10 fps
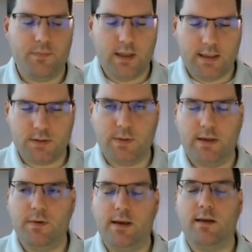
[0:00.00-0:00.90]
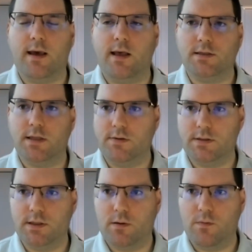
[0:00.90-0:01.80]
Yes, we can catch those.
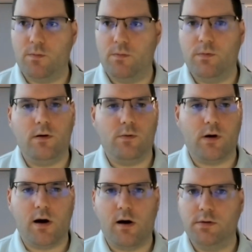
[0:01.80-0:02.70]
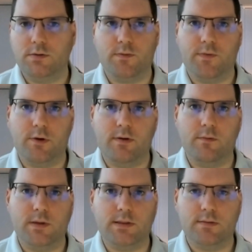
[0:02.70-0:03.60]
So, we're always
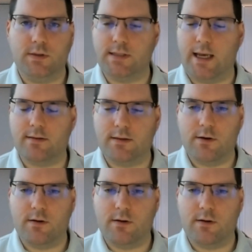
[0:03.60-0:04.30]
reviewing what's out there.